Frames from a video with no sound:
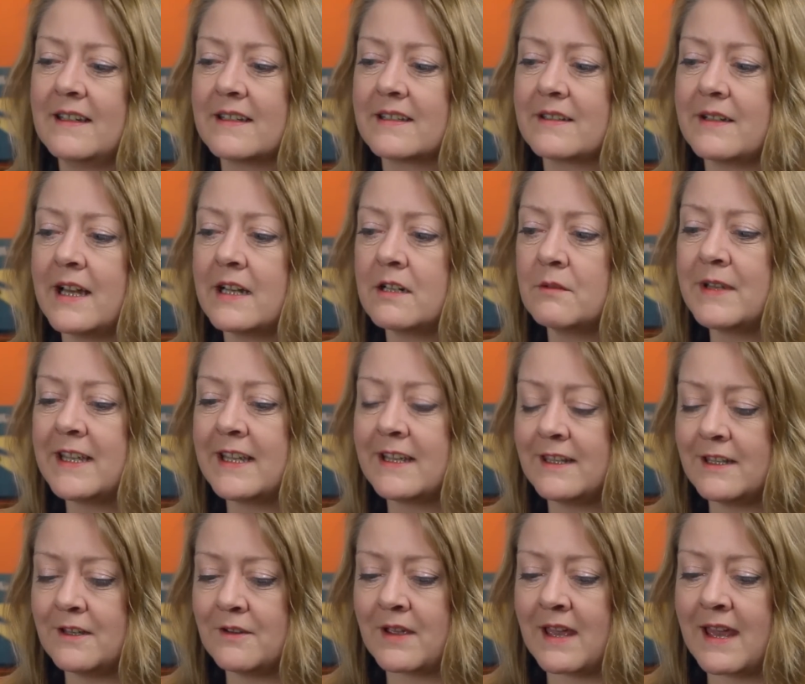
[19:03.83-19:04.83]
So I had a week
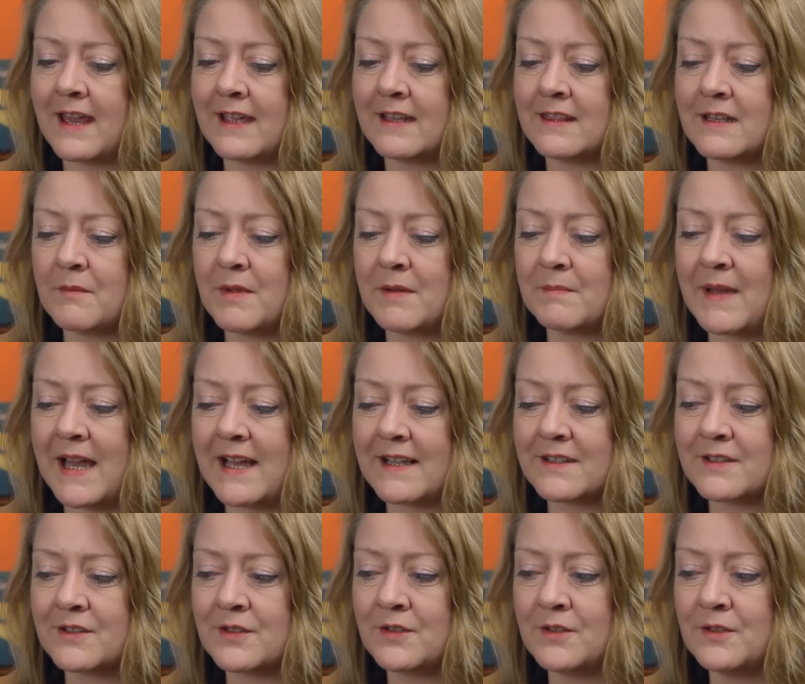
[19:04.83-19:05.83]
in the UK and then went
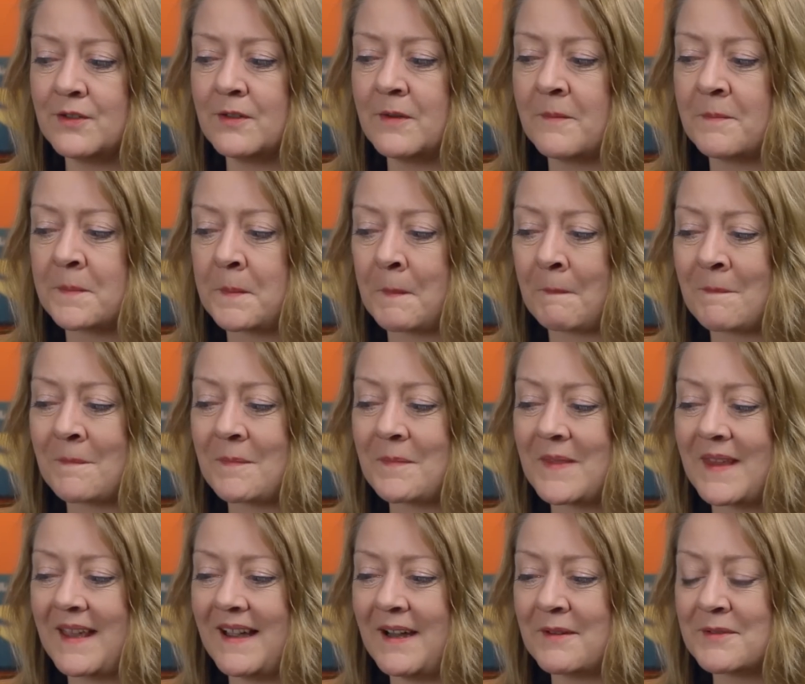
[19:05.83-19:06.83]
back to,
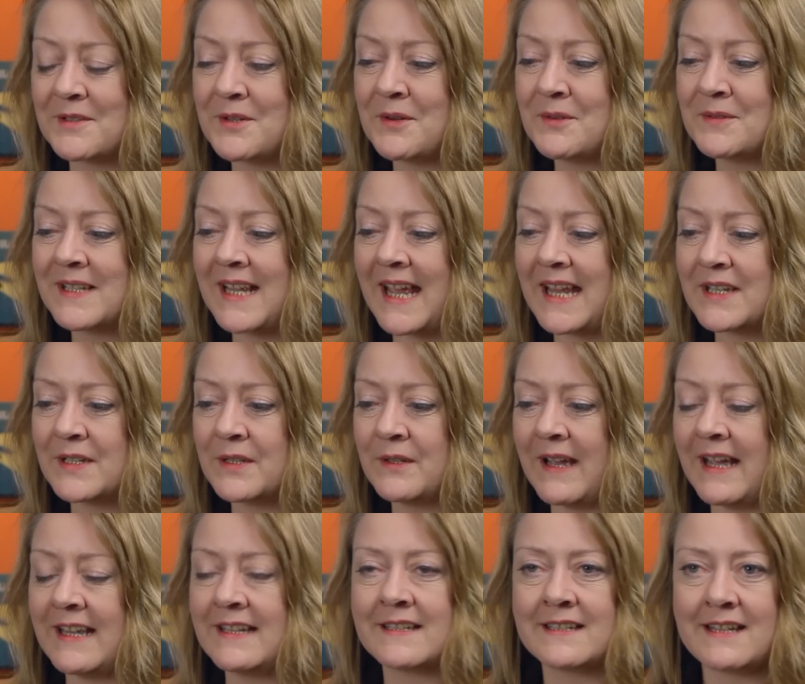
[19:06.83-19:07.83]
I was told to get
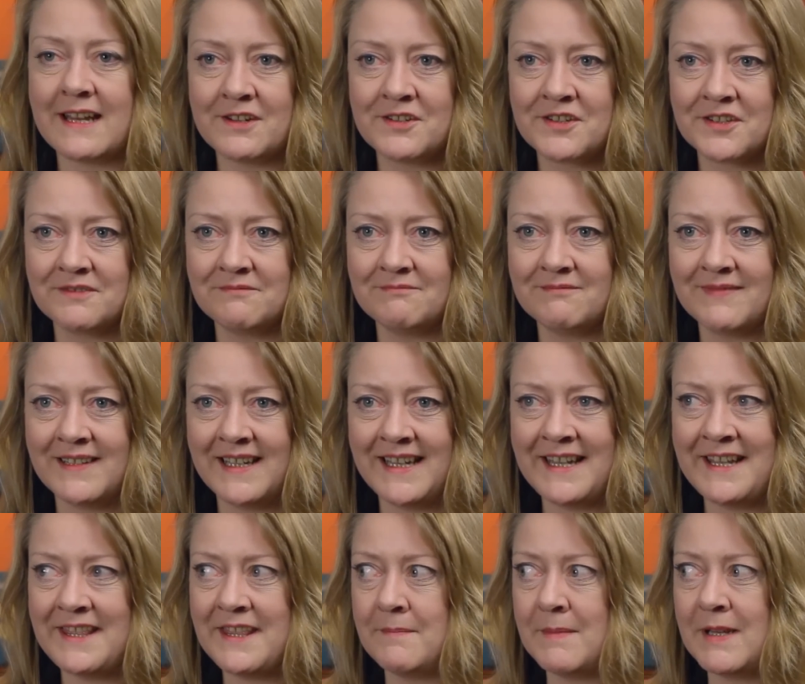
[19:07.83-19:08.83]
to a station
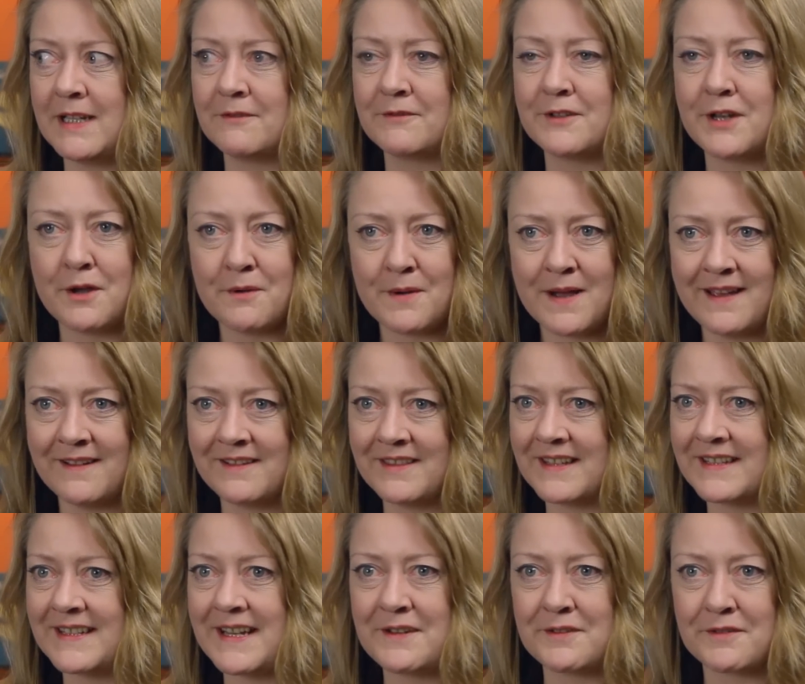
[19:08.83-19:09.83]
in the middle of nowhere in
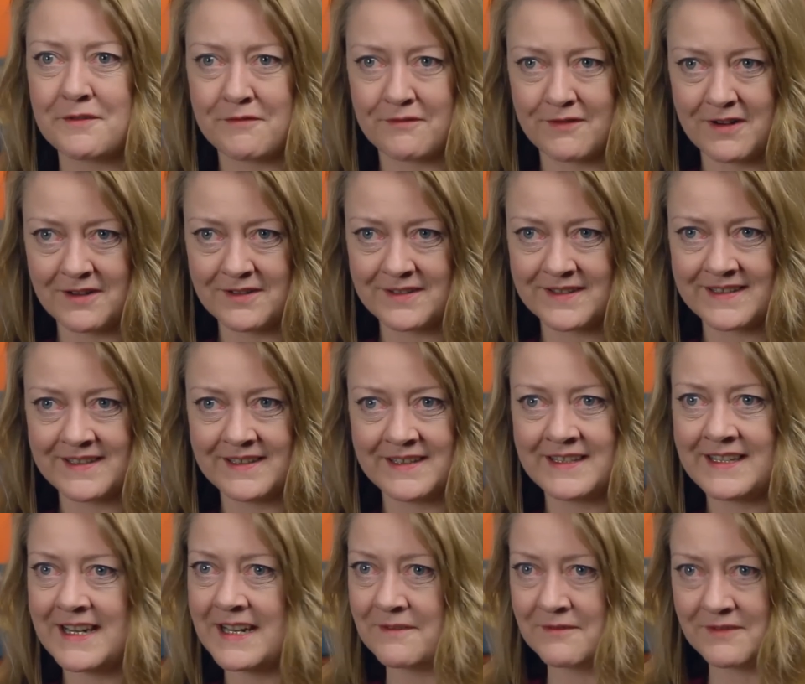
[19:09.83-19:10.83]
the centre of France at
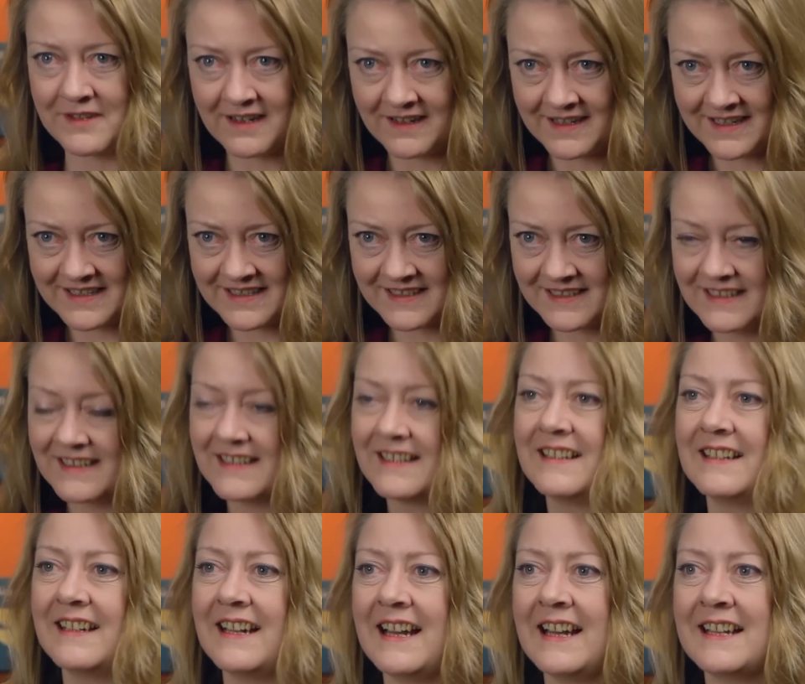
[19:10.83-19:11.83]
the dead of night,
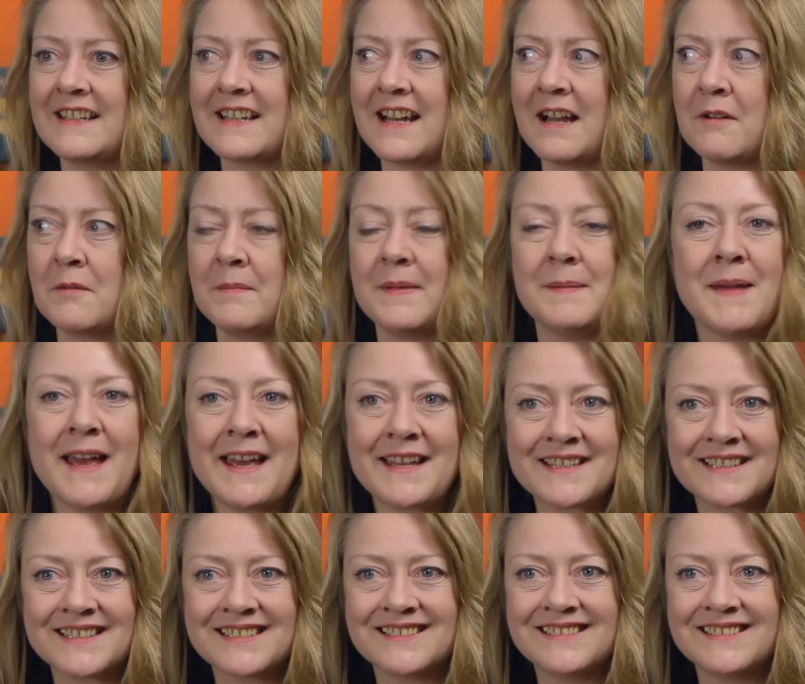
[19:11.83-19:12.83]
and I would be met.